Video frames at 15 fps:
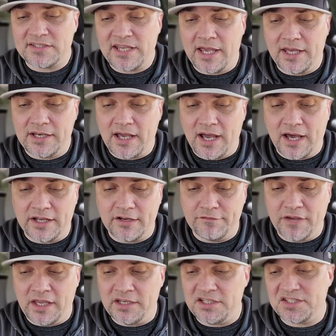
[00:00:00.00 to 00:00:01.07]
of 10 out
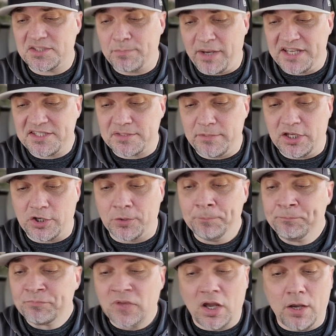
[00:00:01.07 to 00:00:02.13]
of any spice meter.
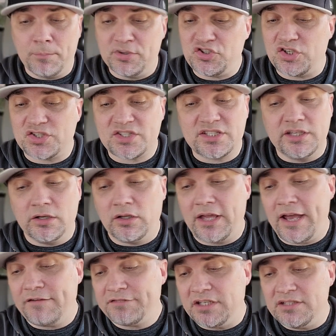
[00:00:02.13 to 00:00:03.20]
But you still
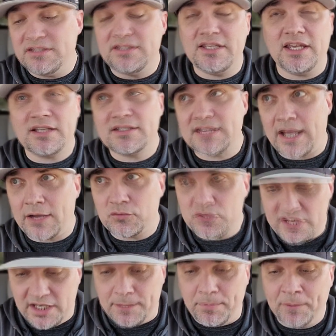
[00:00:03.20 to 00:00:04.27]
have to dig down
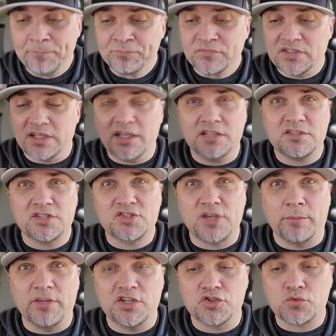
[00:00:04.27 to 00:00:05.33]
deep to get to
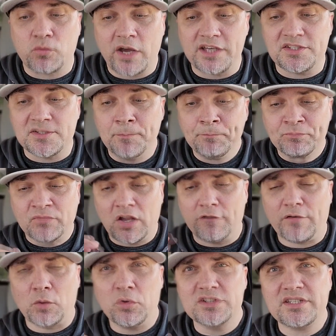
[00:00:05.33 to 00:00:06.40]
some of this rice. Now,
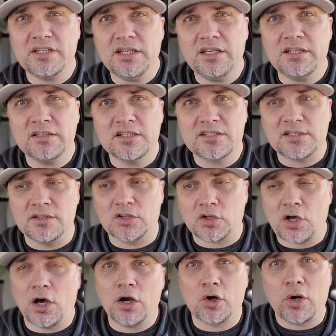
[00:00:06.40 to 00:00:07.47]
if I wasn't eating this in the
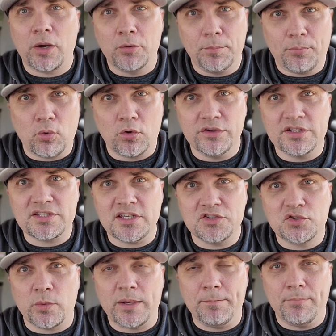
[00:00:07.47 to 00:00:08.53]
car, I would pour this
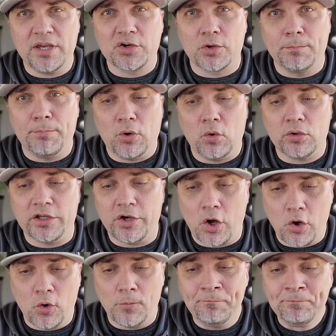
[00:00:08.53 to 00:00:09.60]
into a bigger bowl at
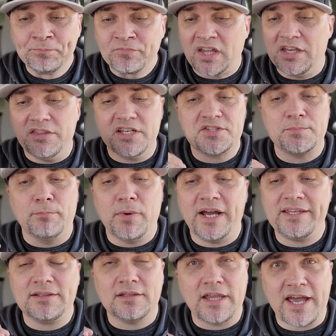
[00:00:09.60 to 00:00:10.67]
home. And this
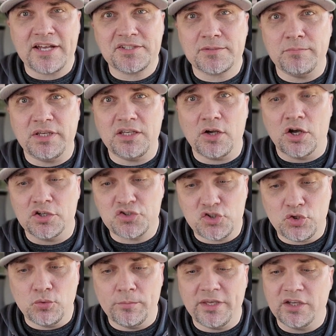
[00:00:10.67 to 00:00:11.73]
might last me
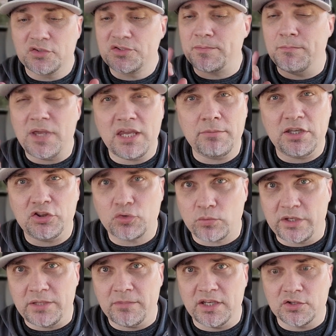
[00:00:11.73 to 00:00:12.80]
2 meals, maybe
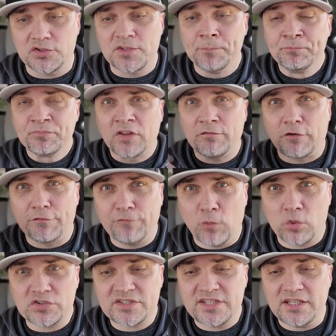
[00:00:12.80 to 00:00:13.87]
3 meals for
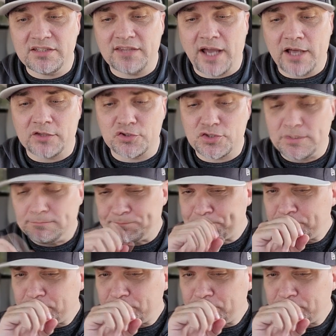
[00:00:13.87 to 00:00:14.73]
$14.